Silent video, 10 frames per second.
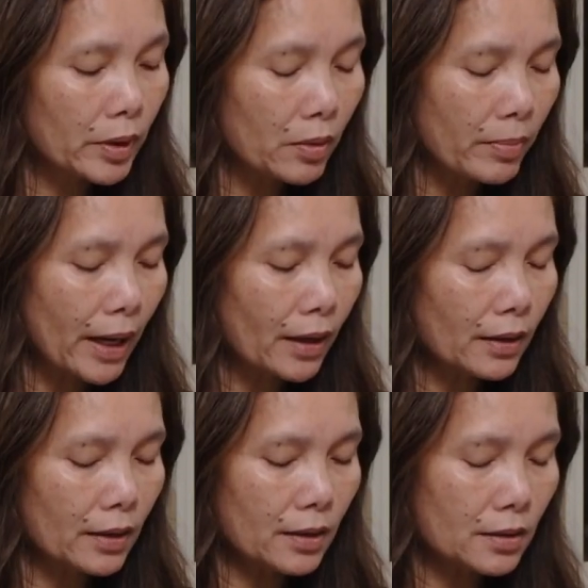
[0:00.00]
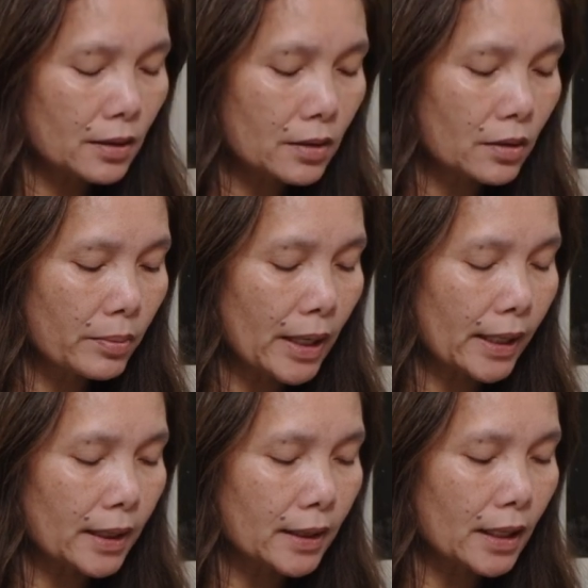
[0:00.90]
And when you're making this, it's going to
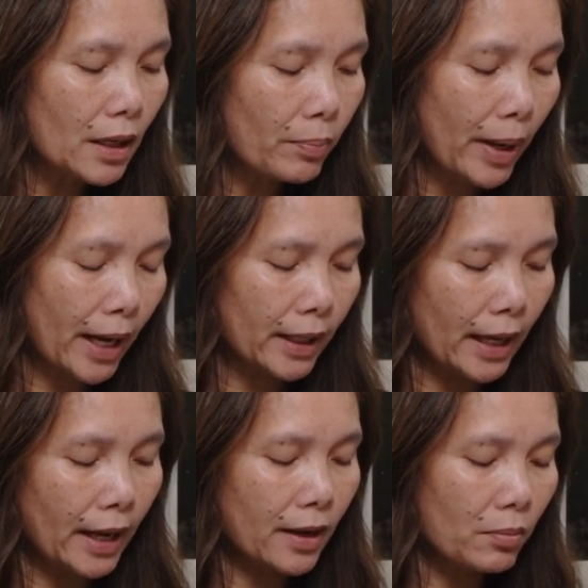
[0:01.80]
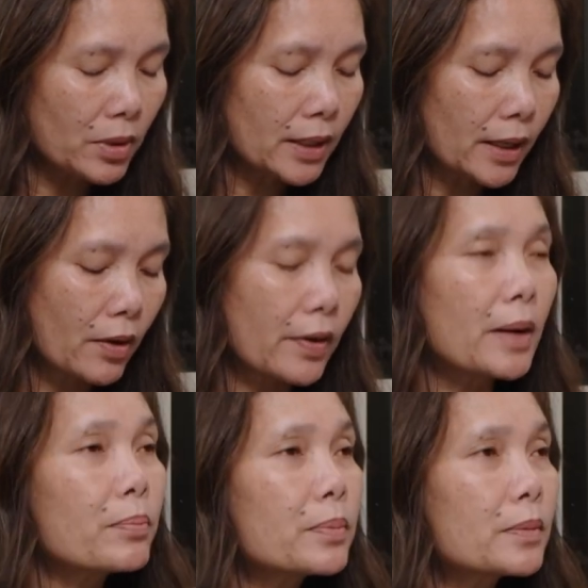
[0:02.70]
be like a thin pancake, almost like a
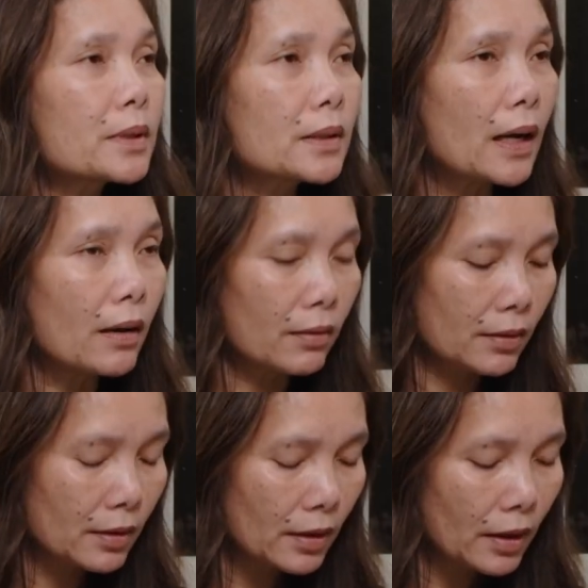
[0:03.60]
crepe style.